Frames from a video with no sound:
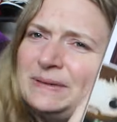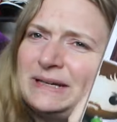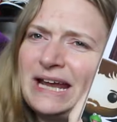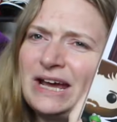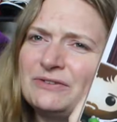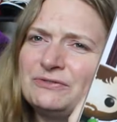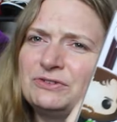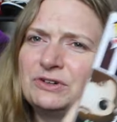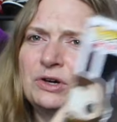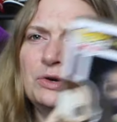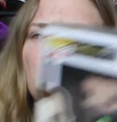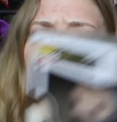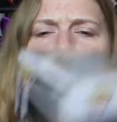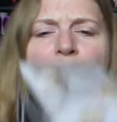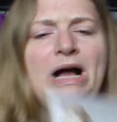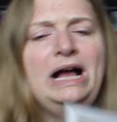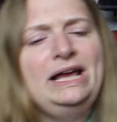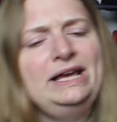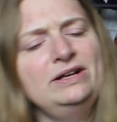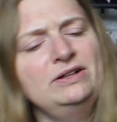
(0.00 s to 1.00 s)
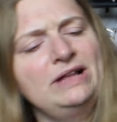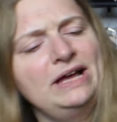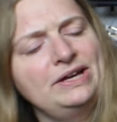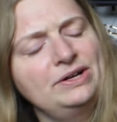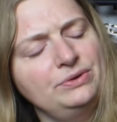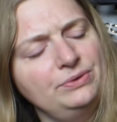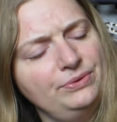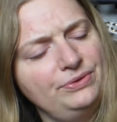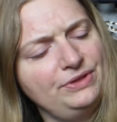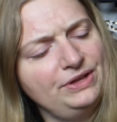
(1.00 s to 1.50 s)
been out for a while, I
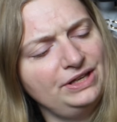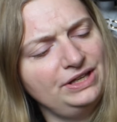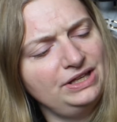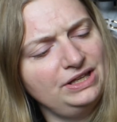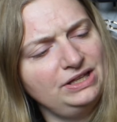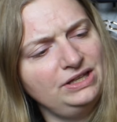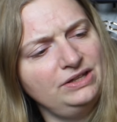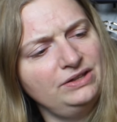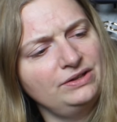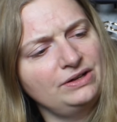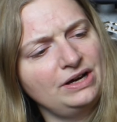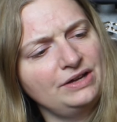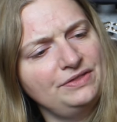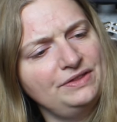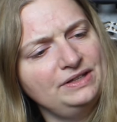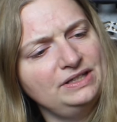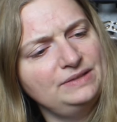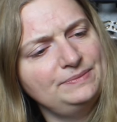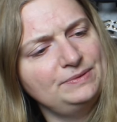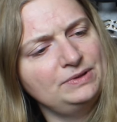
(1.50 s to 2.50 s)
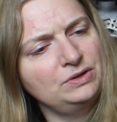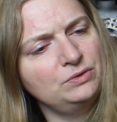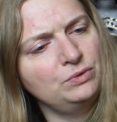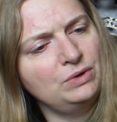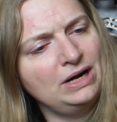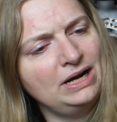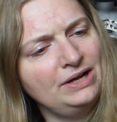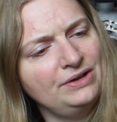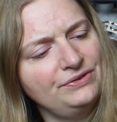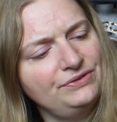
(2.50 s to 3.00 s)
don't think, either. I think it's been a
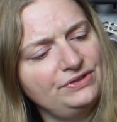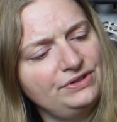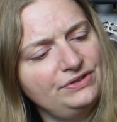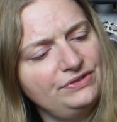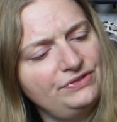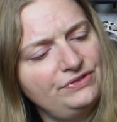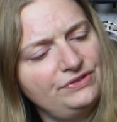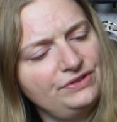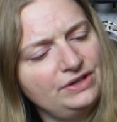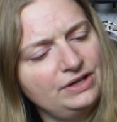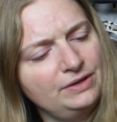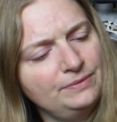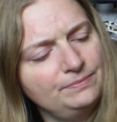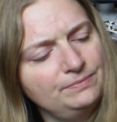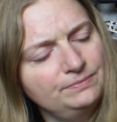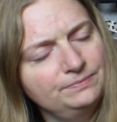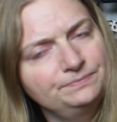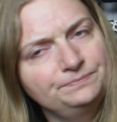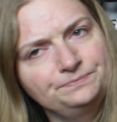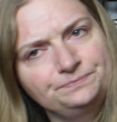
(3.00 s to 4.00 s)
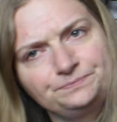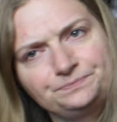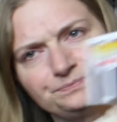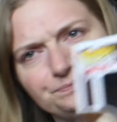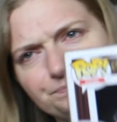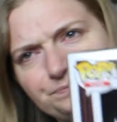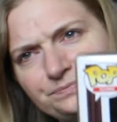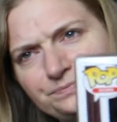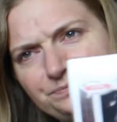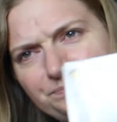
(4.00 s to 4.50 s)
while since um,
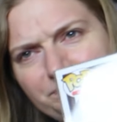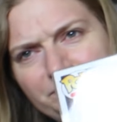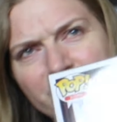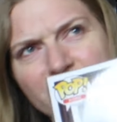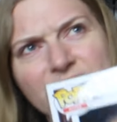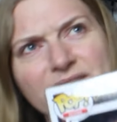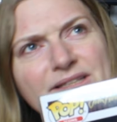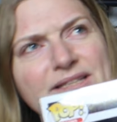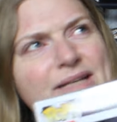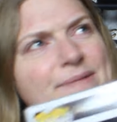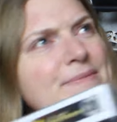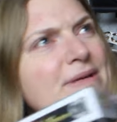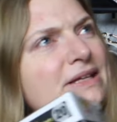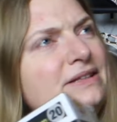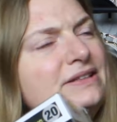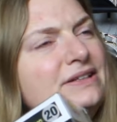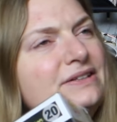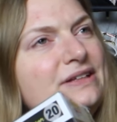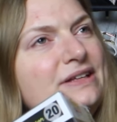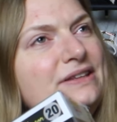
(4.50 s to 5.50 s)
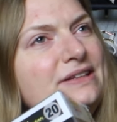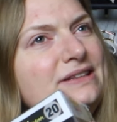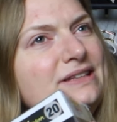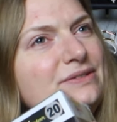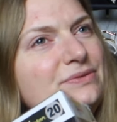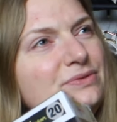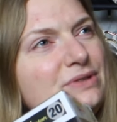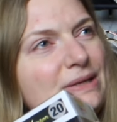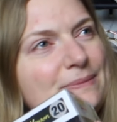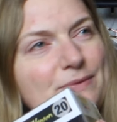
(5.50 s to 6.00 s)
they made this. I think
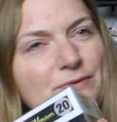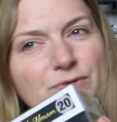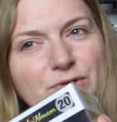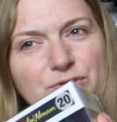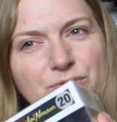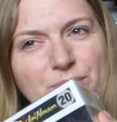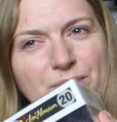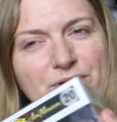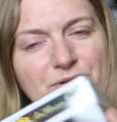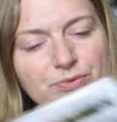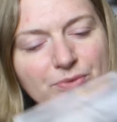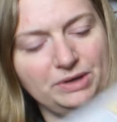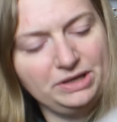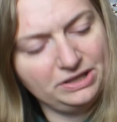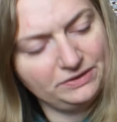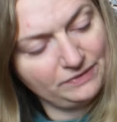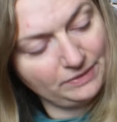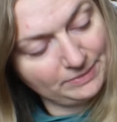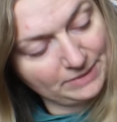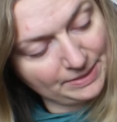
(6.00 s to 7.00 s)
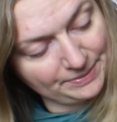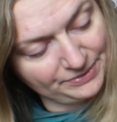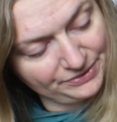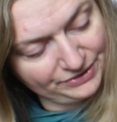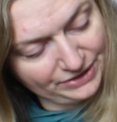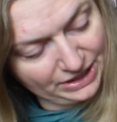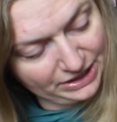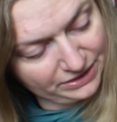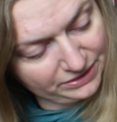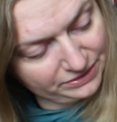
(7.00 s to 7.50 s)
this was like before 2020, if I'm not
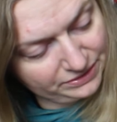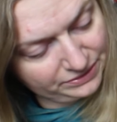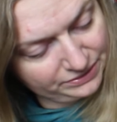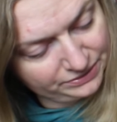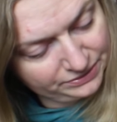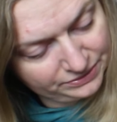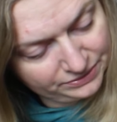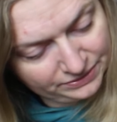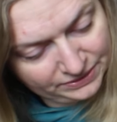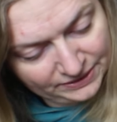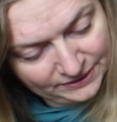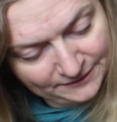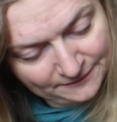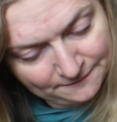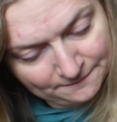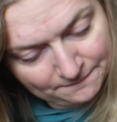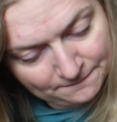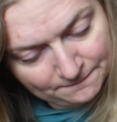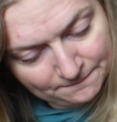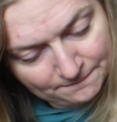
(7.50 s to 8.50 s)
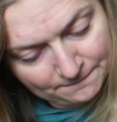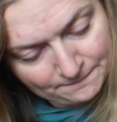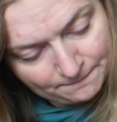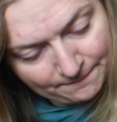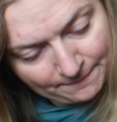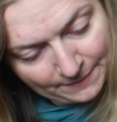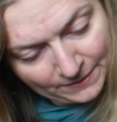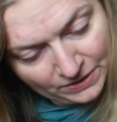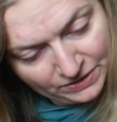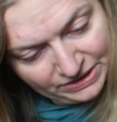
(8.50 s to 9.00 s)
mistaken.
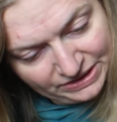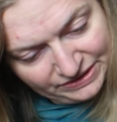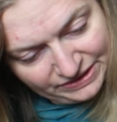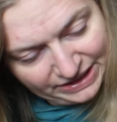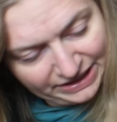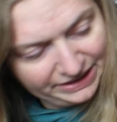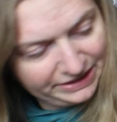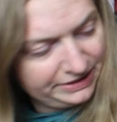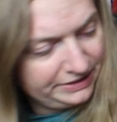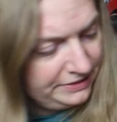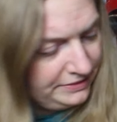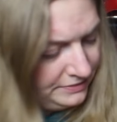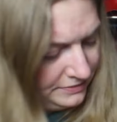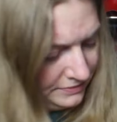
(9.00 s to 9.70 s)
Are these dated?